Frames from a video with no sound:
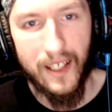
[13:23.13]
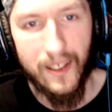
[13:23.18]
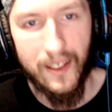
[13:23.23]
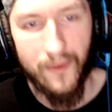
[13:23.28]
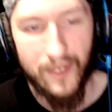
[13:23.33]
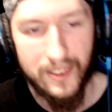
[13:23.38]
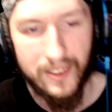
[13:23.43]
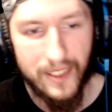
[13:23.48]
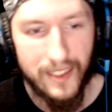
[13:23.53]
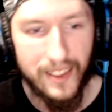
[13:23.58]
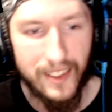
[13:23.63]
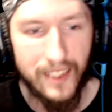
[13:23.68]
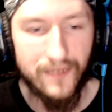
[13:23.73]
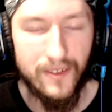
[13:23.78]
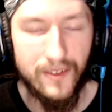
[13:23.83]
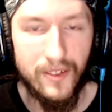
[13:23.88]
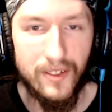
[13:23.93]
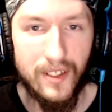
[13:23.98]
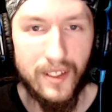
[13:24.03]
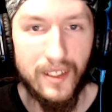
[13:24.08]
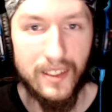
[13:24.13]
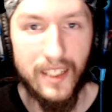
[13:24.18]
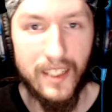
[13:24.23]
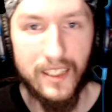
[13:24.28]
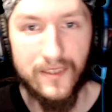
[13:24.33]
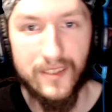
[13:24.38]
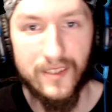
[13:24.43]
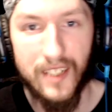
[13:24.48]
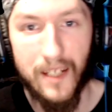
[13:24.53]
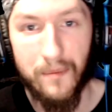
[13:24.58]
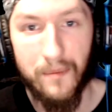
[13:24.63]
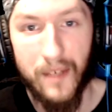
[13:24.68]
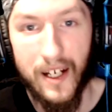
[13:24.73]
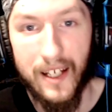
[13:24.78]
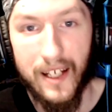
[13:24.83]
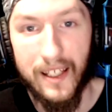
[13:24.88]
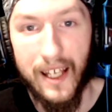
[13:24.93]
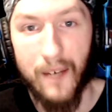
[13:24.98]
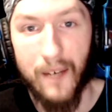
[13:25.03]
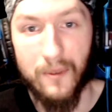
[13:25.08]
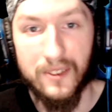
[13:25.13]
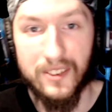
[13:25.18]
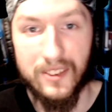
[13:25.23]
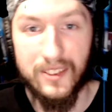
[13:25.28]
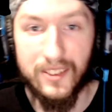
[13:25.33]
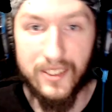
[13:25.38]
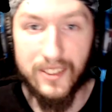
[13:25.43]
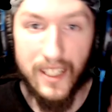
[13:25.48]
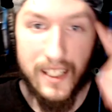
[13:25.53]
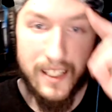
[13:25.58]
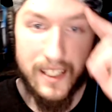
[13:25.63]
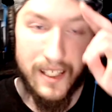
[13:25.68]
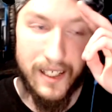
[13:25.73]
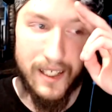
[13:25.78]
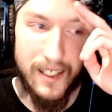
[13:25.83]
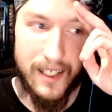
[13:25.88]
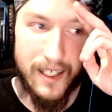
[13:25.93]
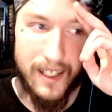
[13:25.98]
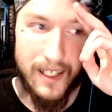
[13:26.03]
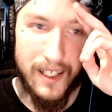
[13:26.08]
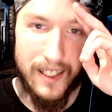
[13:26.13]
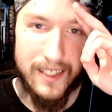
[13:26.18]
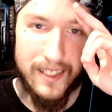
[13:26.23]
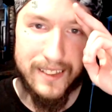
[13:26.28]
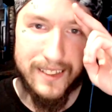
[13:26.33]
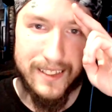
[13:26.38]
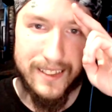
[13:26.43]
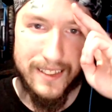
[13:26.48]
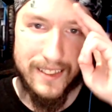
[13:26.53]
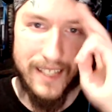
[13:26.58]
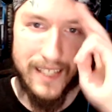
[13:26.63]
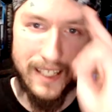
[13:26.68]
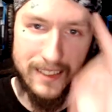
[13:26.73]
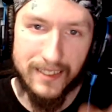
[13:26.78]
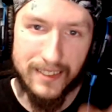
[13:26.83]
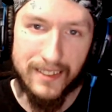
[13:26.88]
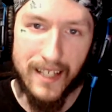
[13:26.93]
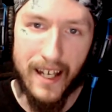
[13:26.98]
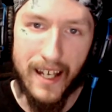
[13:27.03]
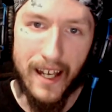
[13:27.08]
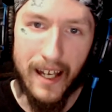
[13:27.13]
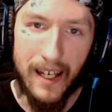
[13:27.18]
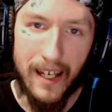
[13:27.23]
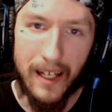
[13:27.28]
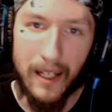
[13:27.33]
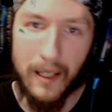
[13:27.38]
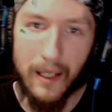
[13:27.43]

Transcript: Anyways, thanks for tuning in. Thanks for stopping by, and I will see ya next time.